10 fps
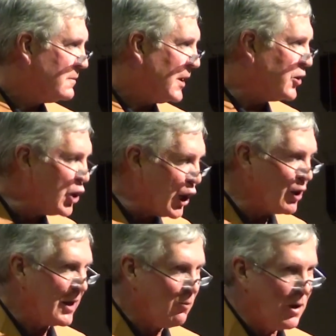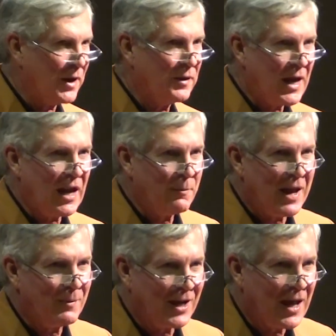He nearly won the
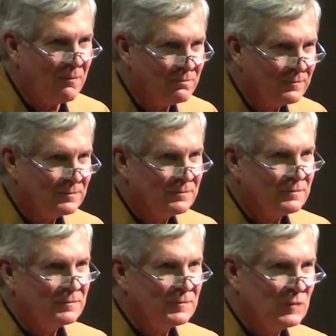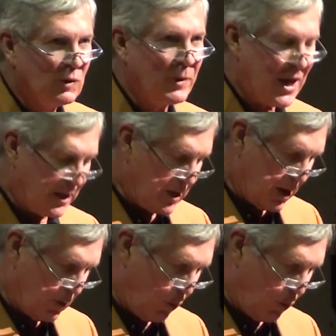Alabama game when we had a young